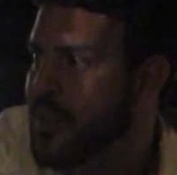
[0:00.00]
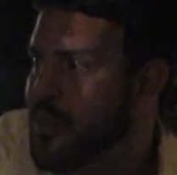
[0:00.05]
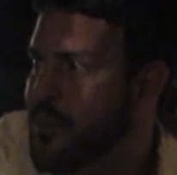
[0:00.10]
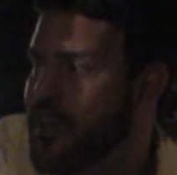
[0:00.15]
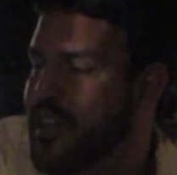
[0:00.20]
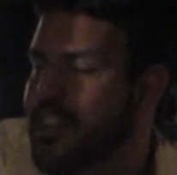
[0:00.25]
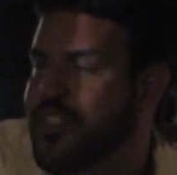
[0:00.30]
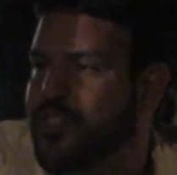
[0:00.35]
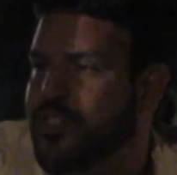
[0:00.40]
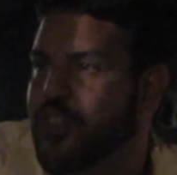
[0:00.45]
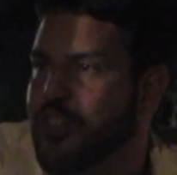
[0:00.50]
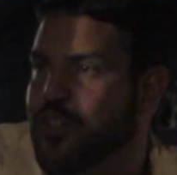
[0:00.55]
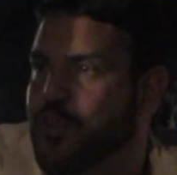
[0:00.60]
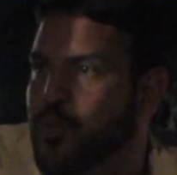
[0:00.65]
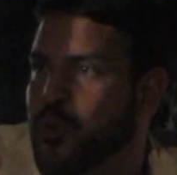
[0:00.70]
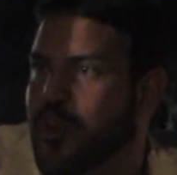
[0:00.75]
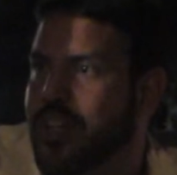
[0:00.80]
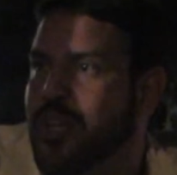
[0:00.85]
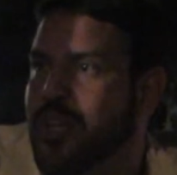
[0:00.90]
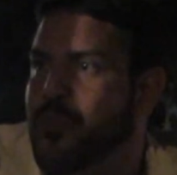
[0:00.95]
Well, it
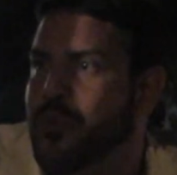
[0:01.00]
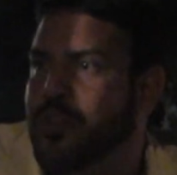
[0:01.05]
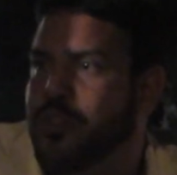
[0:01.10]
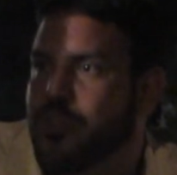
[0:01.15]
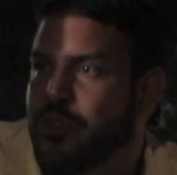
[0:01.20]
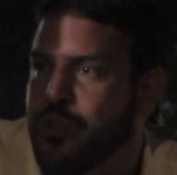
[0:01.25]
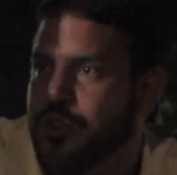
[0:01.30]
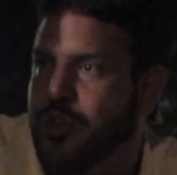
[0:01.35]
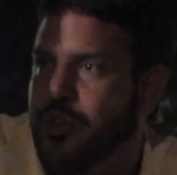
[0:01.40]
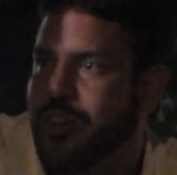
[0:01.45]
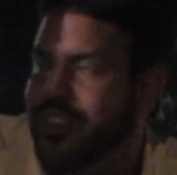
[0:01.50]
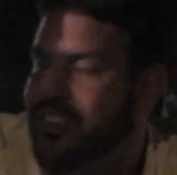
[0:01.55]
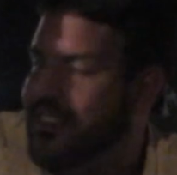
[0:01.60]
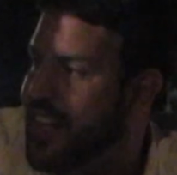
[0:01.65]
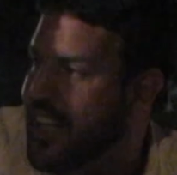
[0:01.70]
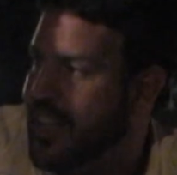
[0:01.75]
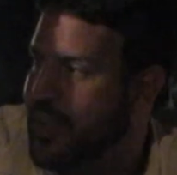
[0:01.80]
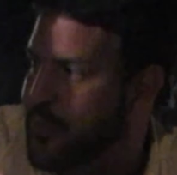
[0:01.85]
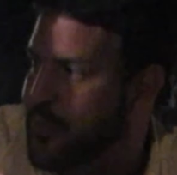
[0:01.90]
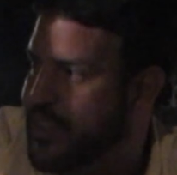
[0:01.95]
starts working when you know
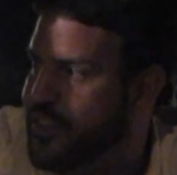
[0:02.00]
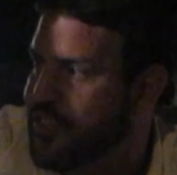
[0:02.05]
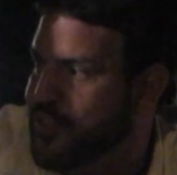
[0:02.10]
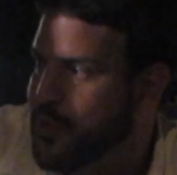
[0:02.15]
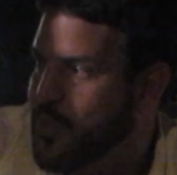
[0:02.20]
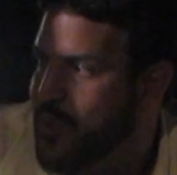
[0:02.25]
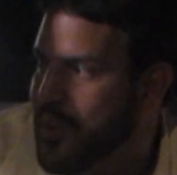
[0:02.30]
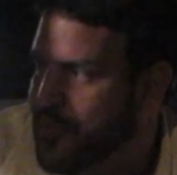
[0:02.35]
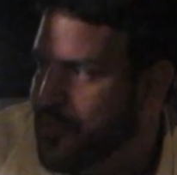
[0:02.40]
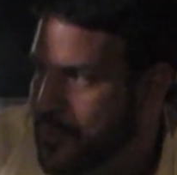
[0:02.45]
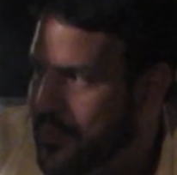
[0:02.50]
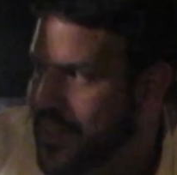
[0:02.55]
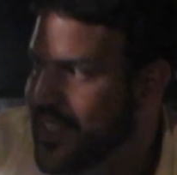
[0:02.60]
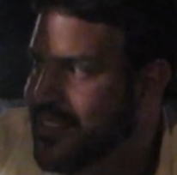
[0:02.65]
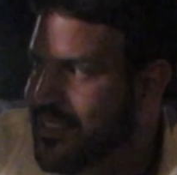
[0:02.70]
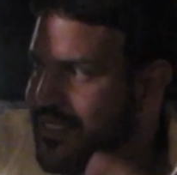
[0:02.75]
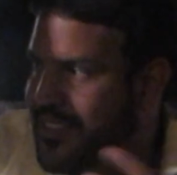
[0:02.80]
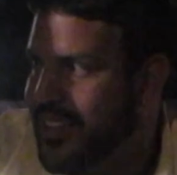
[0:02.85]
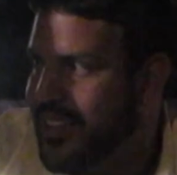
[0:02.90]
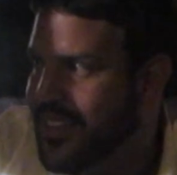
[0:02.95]
exactly what it is you want from the
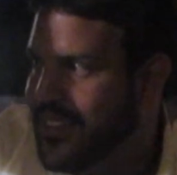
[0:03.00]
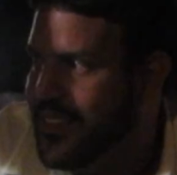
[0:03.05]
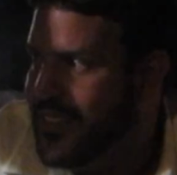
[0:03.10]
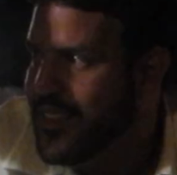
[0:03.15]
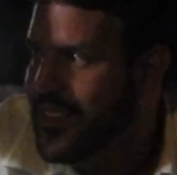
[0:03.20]
inside.